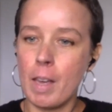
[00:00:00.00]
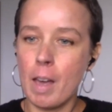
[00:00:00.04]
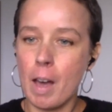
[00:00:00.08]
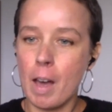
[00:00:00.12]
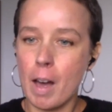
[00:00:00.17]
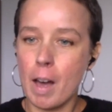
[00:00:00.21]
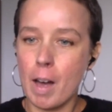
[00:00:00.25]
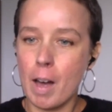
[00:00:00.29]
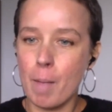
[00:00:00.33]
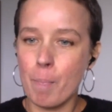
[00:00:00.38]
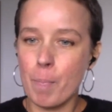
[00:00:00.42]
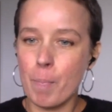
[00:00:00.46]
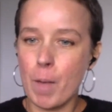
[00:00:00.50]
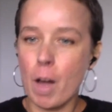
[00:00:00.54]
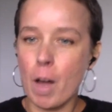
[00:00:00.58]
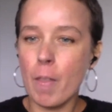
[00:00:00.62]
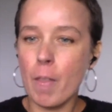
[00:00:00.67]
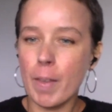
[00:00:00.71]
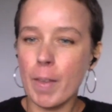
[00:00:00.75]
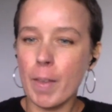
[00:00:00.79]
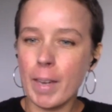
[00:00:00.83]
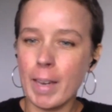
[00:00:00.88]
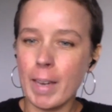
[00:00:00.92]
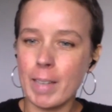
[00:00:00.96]

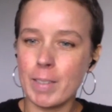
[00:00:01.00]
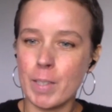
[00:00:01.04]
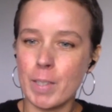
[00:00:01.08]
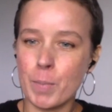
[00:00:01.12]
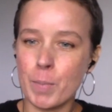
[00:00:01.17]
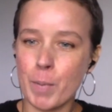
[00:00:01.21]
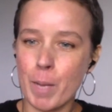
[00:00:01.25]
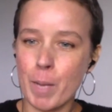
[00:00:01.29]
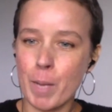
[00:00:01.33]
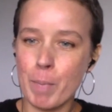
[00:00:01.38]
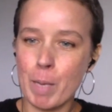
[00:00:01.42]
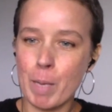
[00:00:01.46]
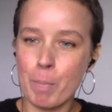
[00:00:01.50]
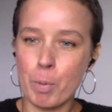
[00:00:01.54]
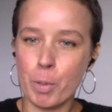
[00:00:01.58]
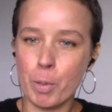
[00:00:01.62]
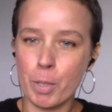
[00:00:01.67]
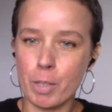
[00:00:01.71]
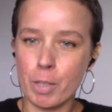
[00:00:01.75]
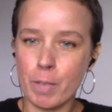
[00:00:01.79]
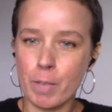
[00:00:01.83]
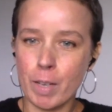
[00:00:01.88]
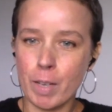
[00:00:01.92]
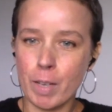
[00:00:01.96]
Other cases where people
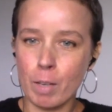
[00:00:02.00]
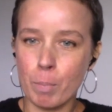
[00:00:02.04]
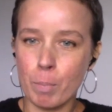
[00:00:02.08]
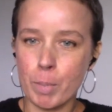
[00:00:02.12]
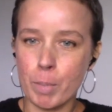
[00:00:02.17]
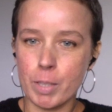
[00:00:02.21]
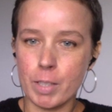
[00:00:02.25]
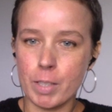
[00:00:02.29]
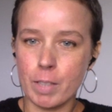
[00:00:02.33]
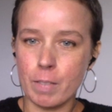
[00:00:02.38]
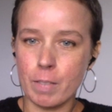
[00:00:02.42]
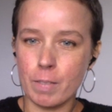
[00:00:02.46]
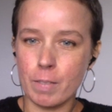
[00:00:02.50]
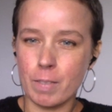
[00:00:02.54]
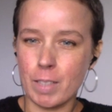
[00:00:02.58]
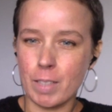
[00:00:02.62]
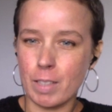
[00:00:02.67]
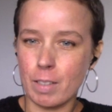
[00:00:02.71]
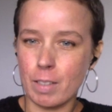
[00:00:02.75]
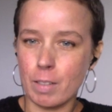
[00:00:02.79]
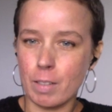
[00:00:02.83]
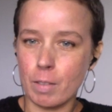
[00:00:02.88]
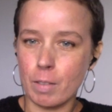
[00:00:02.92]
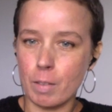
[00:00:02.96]
could have helped but
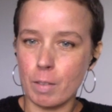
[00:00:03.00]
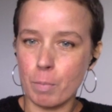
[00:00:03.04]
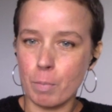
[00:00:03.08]
didn't,